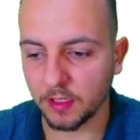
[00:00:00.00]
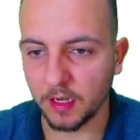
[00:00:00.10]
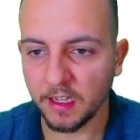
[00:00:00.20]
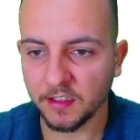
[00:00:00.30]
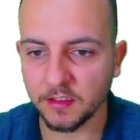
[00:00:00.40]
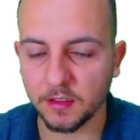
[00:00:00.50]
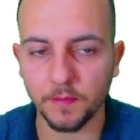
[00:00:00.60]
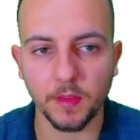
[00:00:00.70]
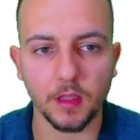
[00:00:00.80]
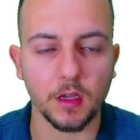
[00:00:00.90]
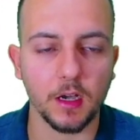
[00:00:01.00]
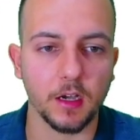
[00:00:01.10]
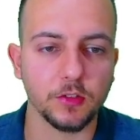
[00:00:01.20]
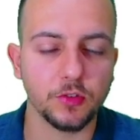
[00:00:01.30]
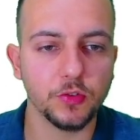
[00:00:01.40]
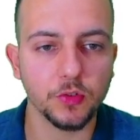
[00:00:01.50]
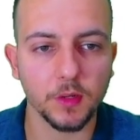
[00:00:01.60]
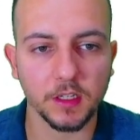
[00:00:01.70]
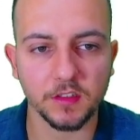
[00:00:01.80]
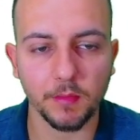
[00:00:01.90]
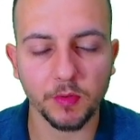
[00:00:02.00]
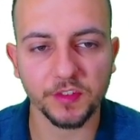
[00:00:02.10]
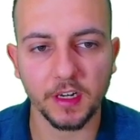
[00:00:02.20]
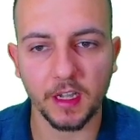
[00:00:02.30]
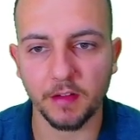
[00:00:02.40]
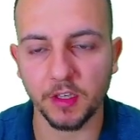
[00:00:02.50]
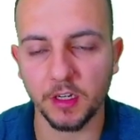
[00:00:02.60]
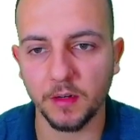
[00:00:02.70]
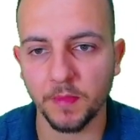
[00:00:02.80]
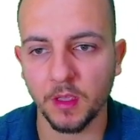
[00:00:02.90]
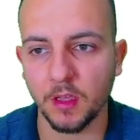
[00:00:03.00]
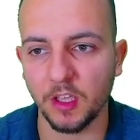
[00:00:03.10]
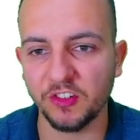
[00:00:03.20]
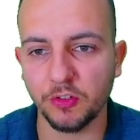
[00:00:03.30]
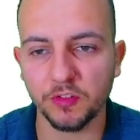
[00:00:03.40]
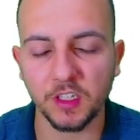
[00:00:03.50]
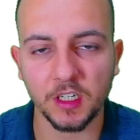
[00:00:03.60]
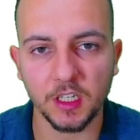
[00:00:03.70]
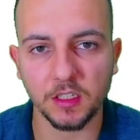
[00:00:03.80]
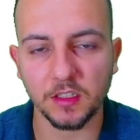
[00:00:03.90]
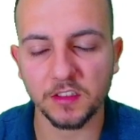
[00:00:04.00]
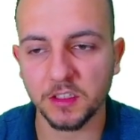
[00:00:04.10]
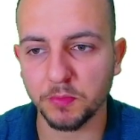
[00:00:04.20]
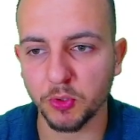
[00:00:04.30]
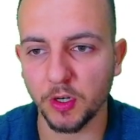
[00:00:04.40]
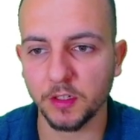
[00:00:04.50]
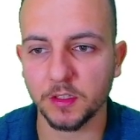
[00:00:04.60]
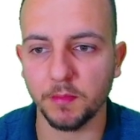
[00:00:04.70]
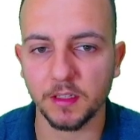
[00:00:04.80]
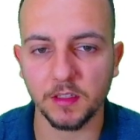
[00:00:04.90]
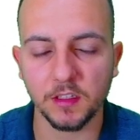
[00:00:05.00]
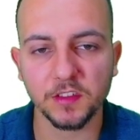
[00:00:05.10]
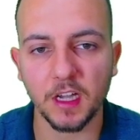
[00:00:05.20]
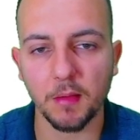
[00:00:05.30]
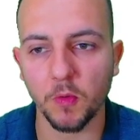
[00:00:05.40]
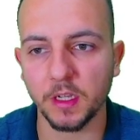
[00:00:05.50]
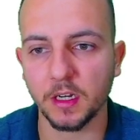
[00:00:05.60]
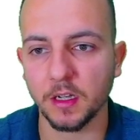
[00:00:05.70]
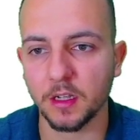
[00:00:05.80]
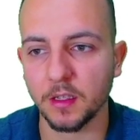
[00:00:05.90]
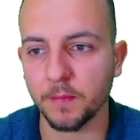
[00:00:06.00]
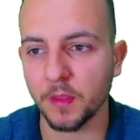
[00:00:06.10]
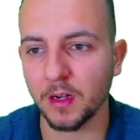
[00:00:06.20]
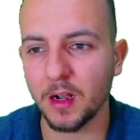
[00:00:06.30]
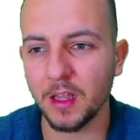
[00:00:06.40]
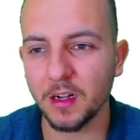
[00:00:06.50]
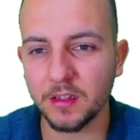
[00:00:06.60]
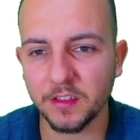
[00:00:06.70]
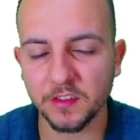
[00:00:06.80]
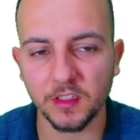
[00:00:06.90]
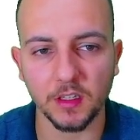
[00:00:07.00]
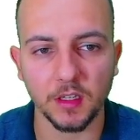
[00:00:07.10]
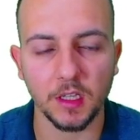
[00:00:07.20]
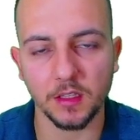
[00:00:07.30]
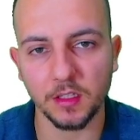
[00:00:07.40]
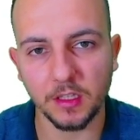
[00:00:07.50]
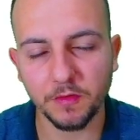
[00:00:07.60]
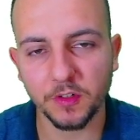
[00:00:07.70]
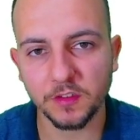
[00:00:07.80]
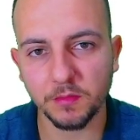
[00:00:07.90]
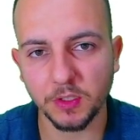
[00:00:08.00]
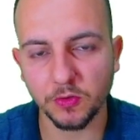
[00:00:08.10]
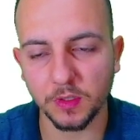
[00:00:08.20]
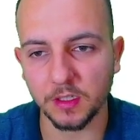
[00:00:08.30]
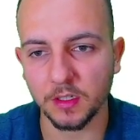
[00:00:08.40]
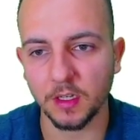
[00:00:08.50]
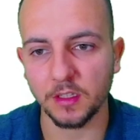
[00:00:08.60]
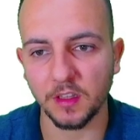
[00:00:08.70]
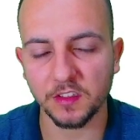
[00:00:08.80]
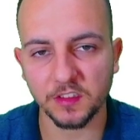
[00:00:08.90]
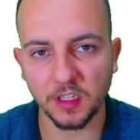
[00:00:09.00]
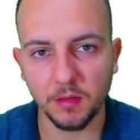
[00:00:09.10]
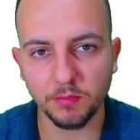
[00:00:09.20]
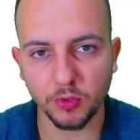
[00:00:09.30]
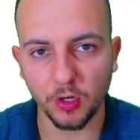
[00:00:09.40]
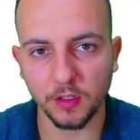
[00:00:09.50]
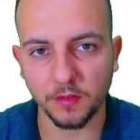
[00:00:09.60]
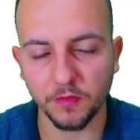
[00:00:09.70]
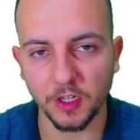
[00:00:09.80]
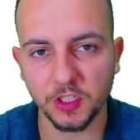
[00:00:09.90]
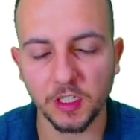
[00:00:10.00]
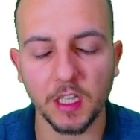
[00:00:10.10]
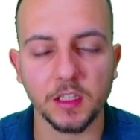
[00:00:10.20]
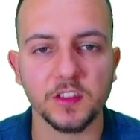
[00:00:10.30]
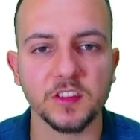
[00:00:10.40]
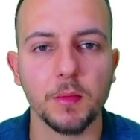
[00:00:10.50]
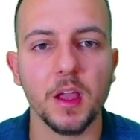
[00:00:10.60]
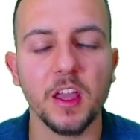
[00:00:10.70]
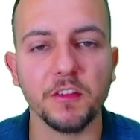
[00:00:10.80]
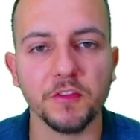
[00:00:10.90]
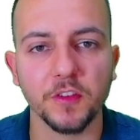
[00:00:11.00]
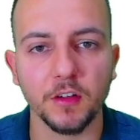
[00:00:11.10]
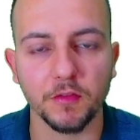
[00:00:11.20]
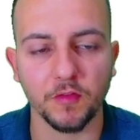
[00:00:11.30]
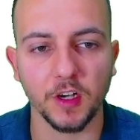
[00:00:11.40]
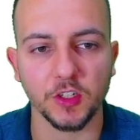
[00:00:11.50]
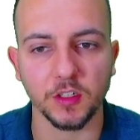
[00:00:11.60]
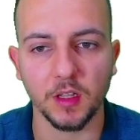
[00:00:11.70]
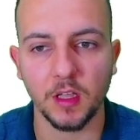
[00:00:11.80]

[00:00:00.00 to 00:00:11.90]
last two examples that I have here is using again the SUMPRODUCT, but this time we're gonna clearly see the difference between the SUMPRODUCT function and the SUMIF function.